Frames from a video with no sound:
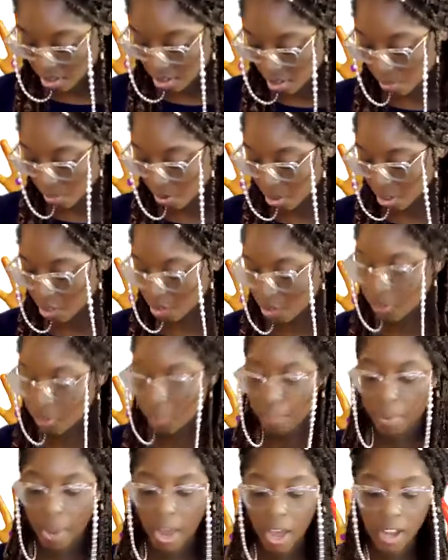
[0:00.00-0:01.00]
So we're gonna do
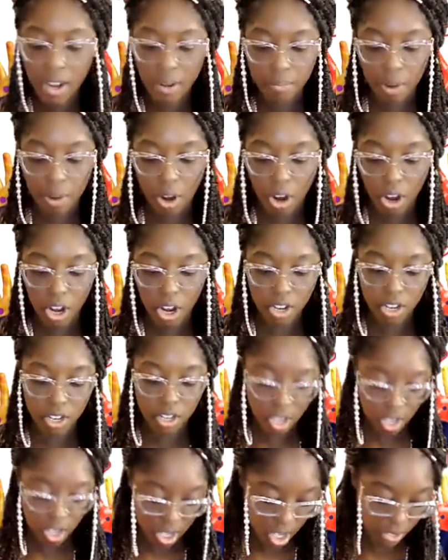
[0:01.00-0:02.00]
the bottom part.
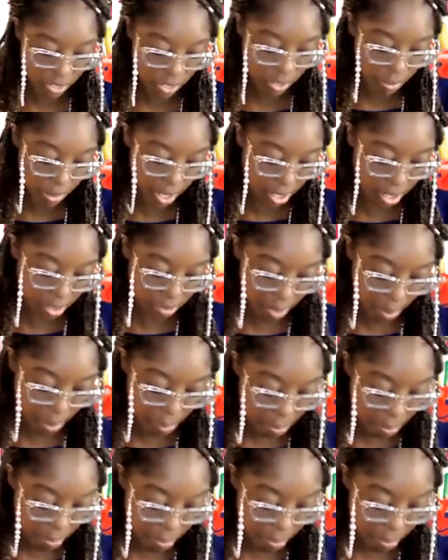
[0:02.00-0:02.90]
I think because my